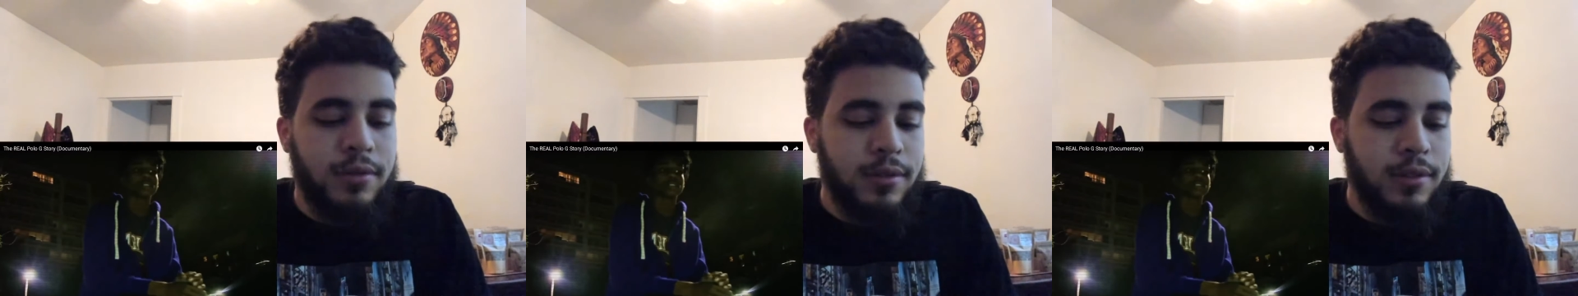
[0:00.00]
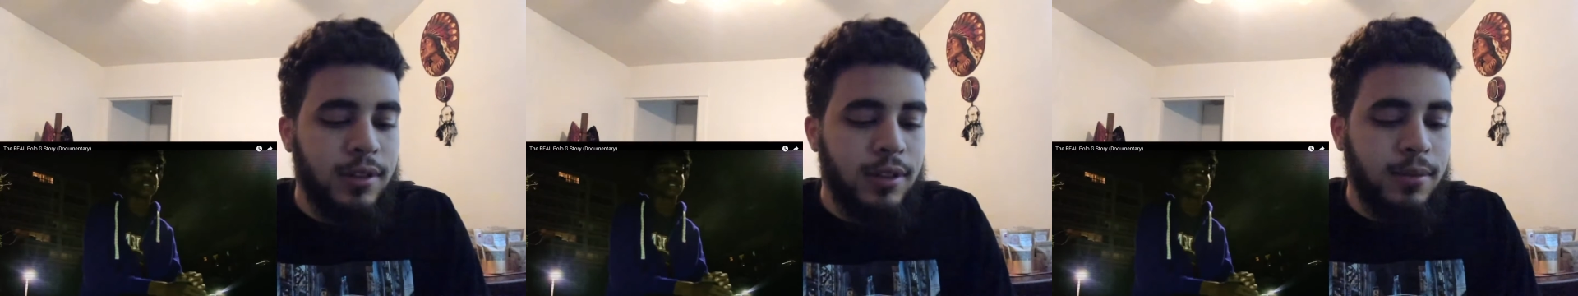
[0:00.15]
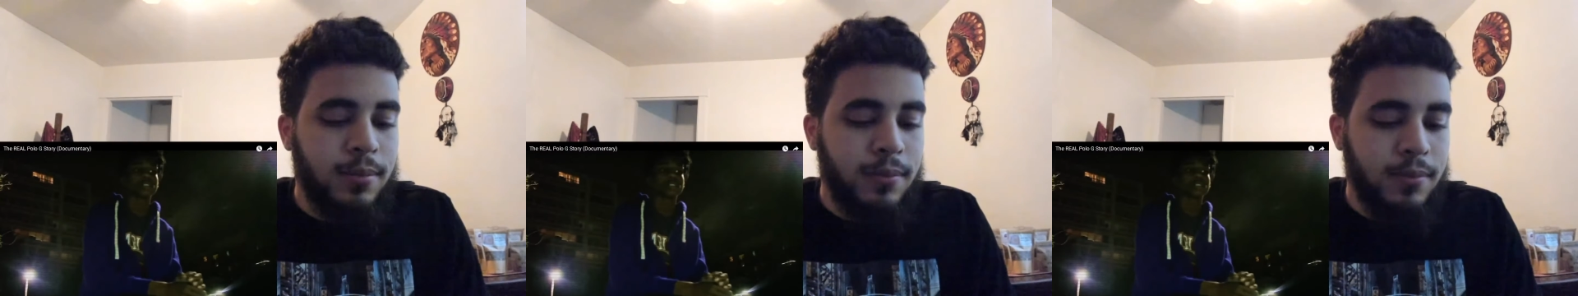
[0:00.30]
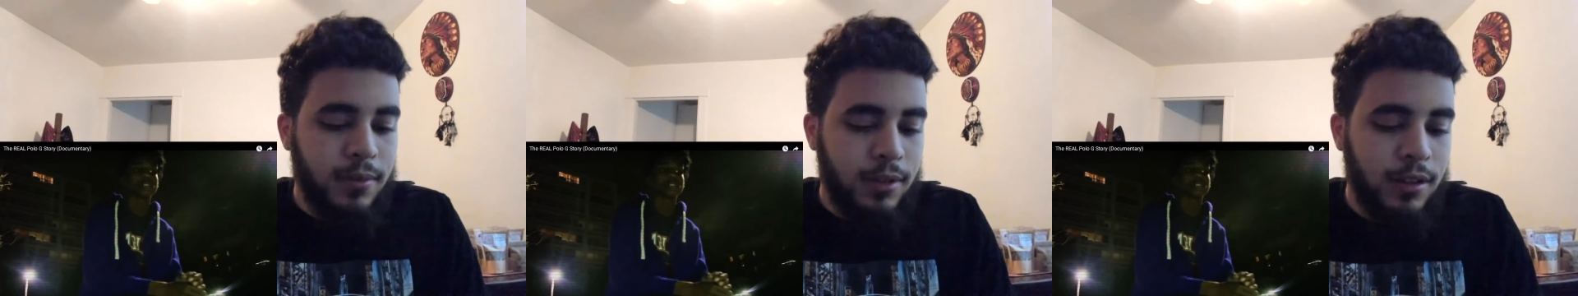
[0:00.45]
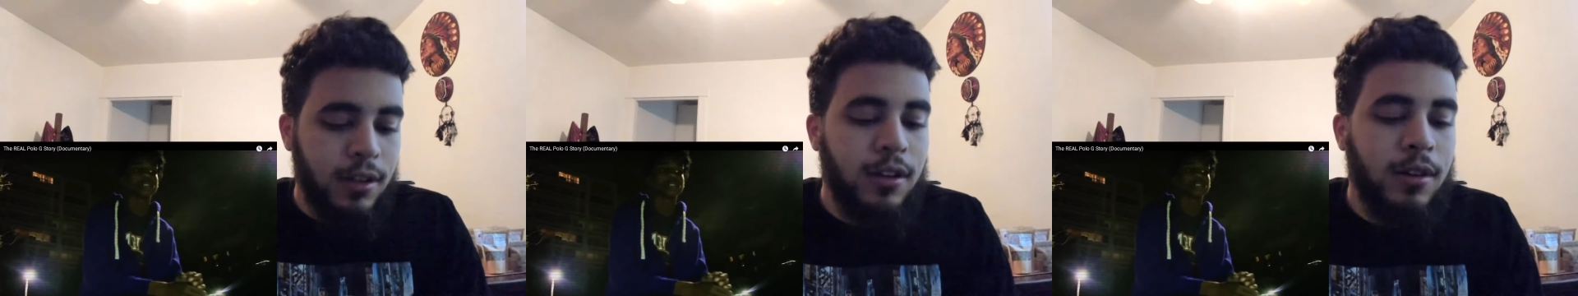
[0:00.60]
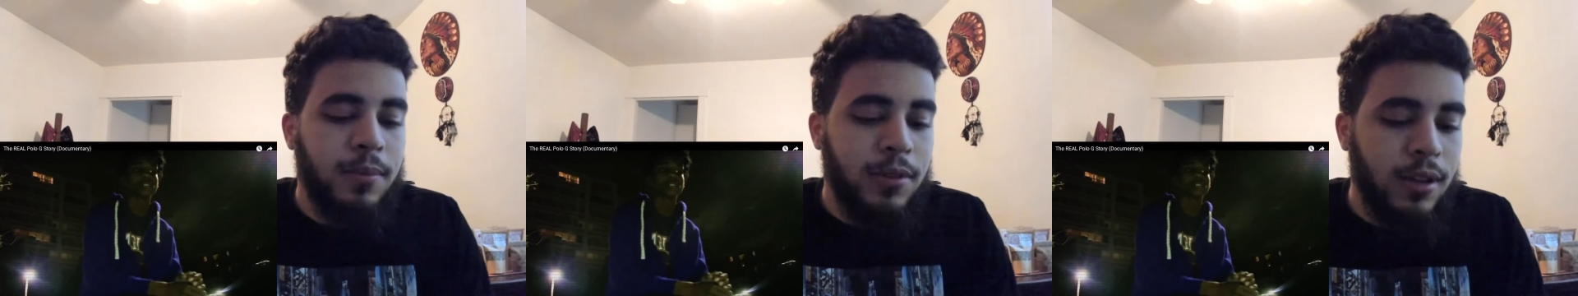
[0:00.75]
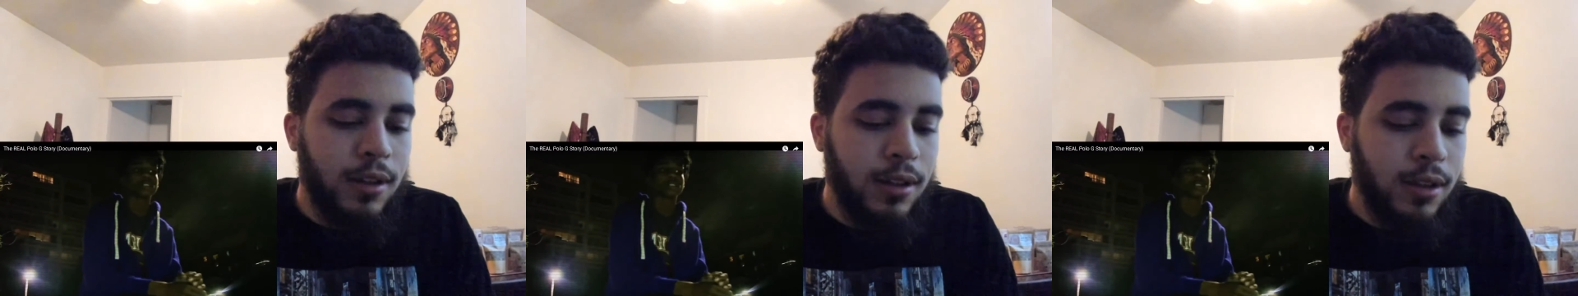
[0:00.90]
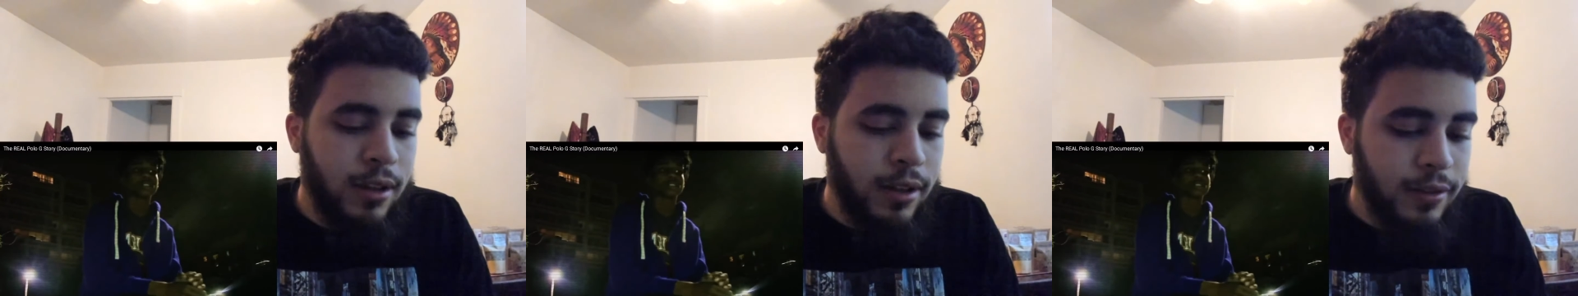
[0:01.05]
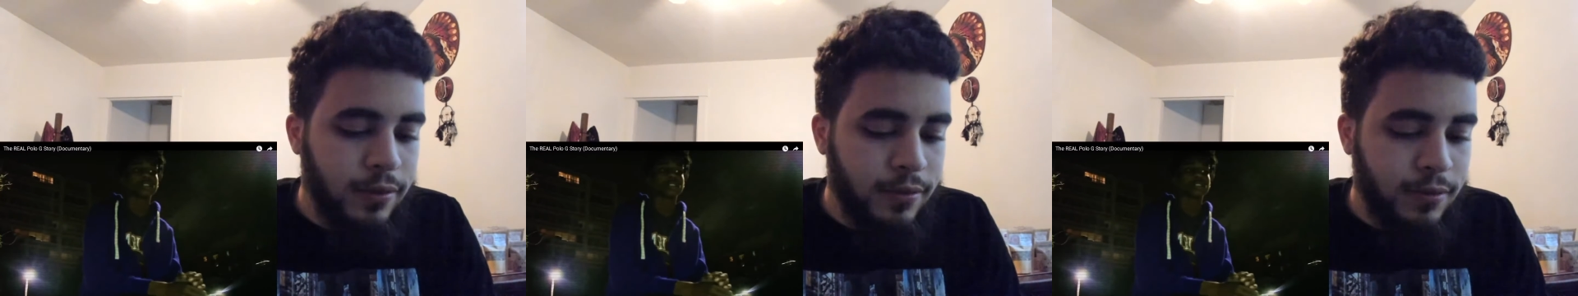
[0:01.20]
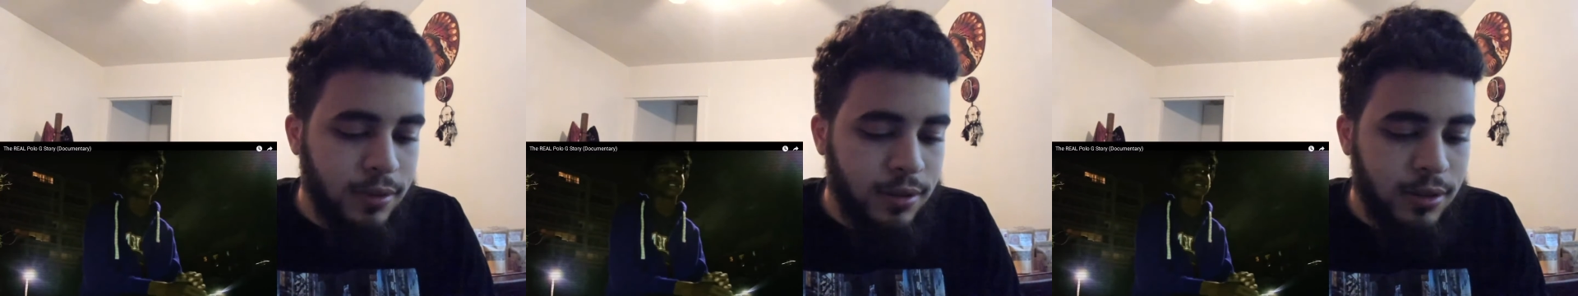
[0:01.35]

He helped a lot with